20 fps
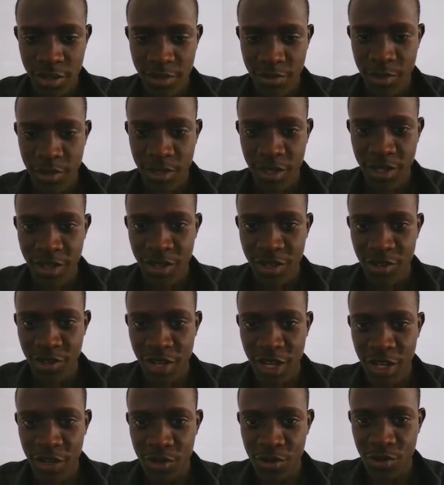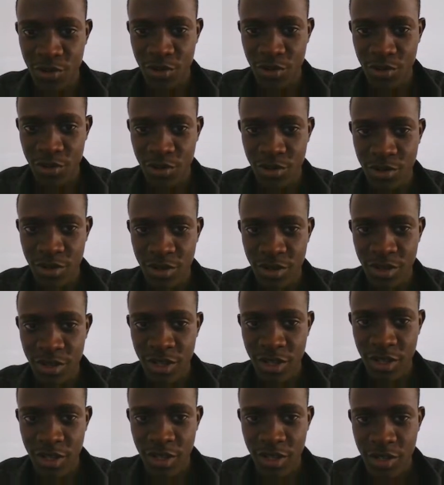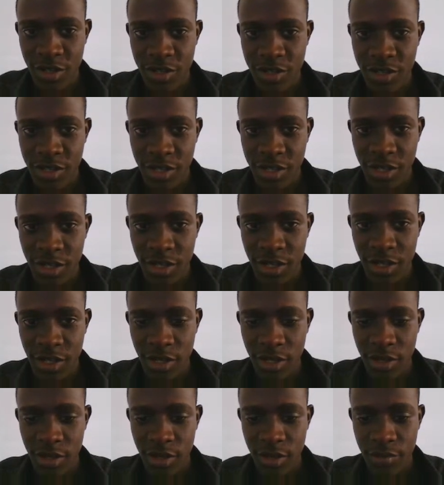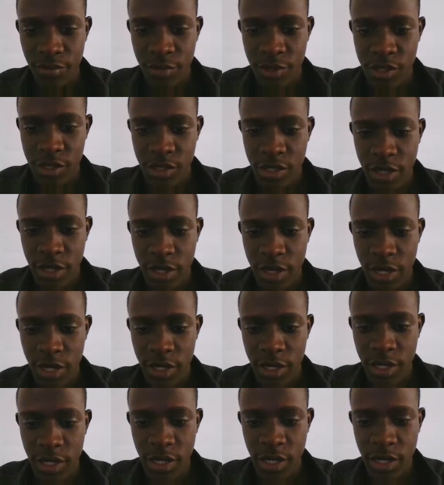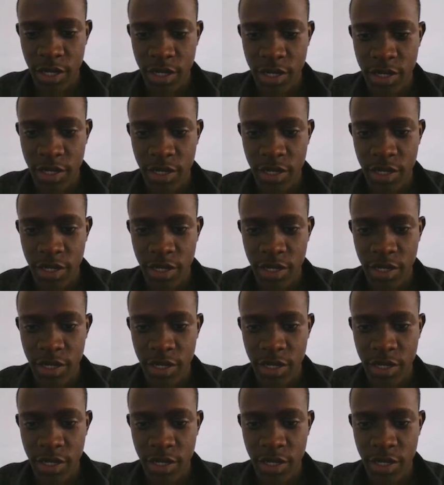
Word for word: Let me try to see the mistake I did.